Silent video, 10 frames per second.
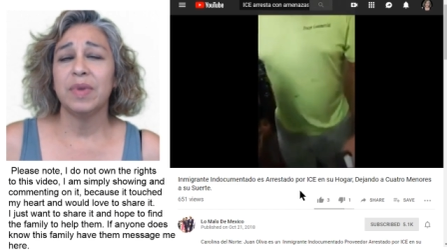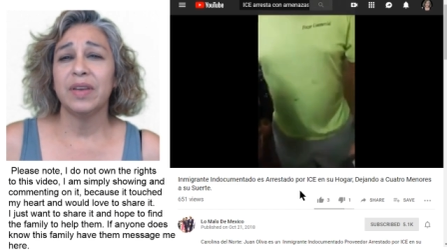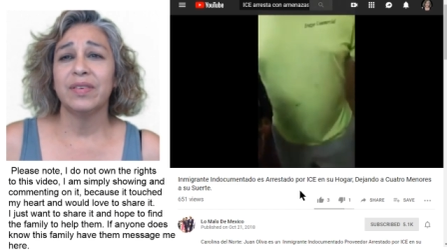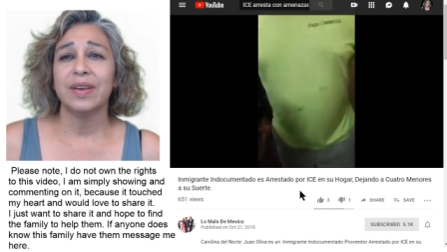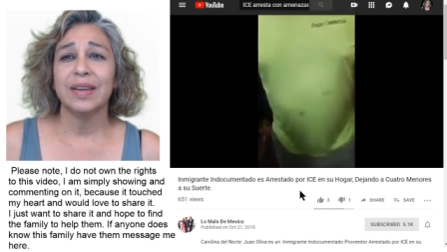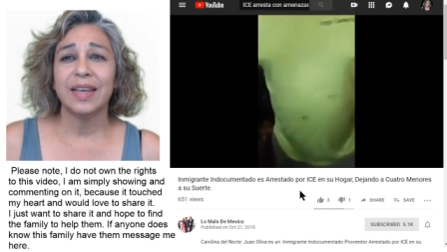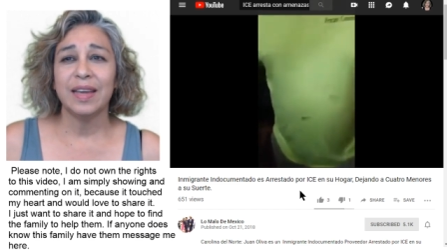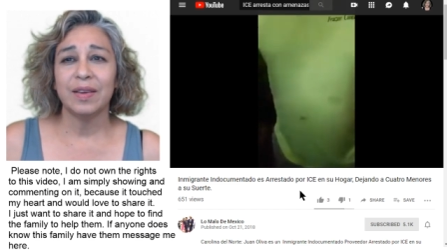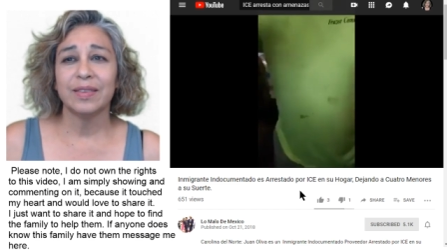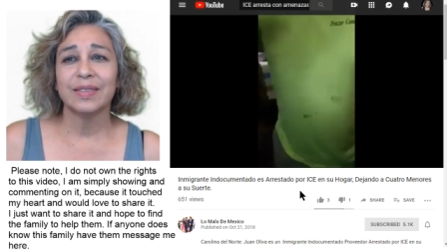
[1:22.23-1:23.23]
here. And
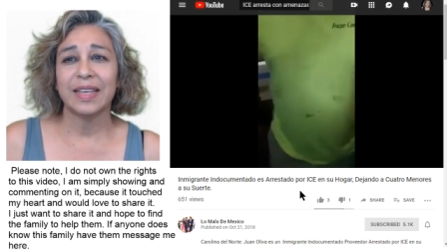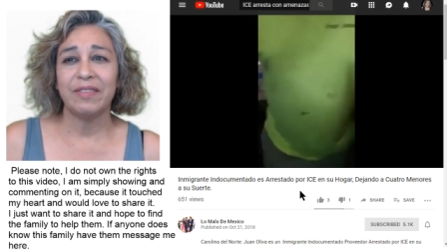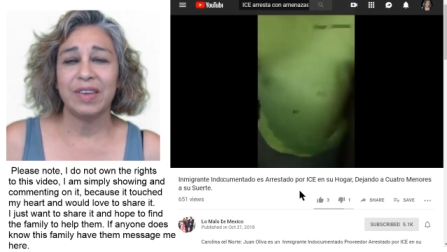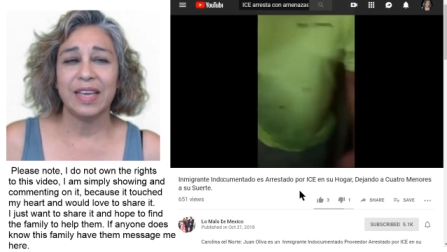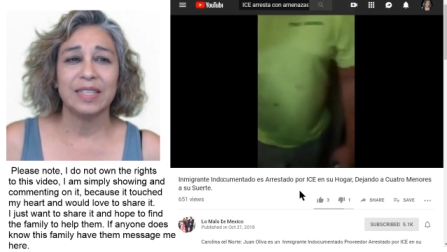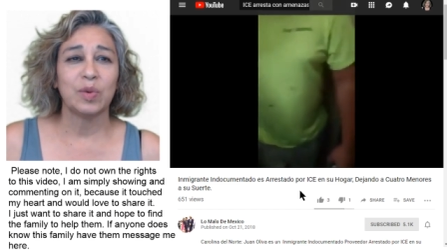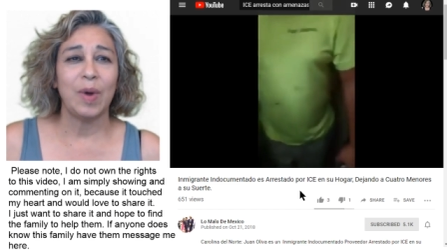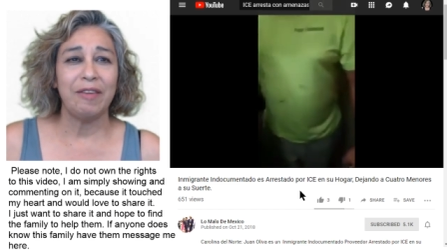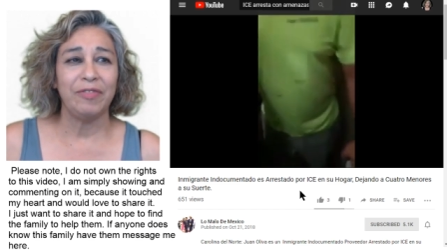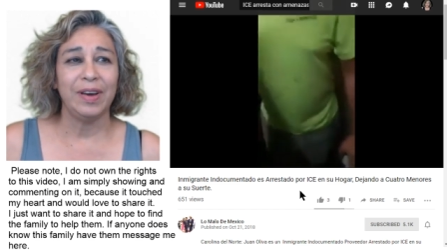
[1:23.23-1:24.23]
he's giving his
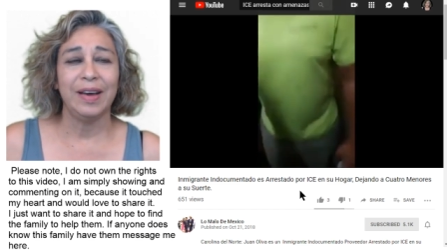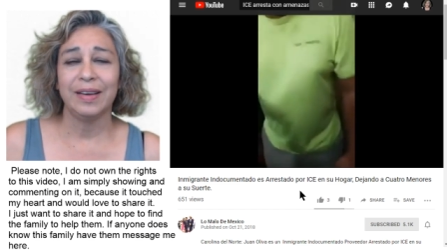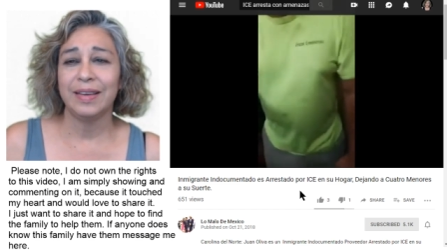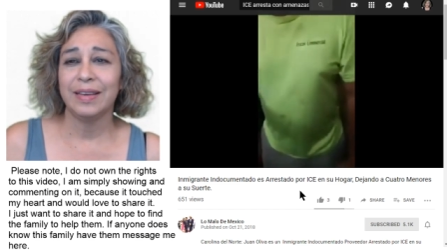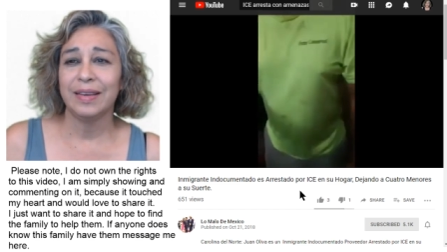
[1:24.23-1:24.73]
wife a hug.